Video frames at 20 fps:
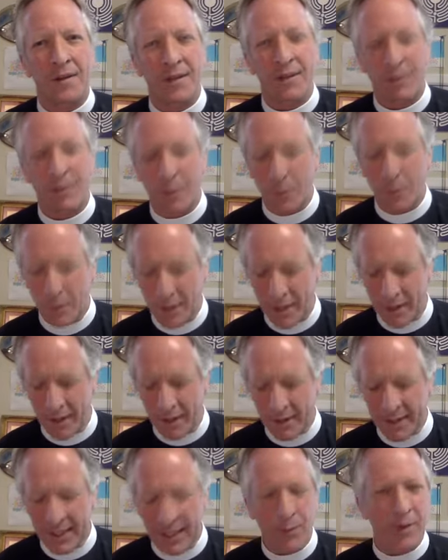if you will.
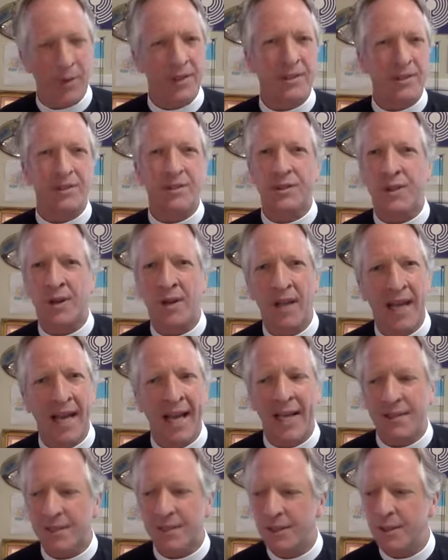And I want to just start
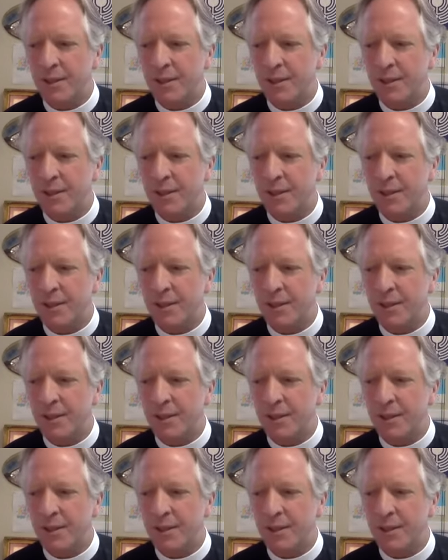asking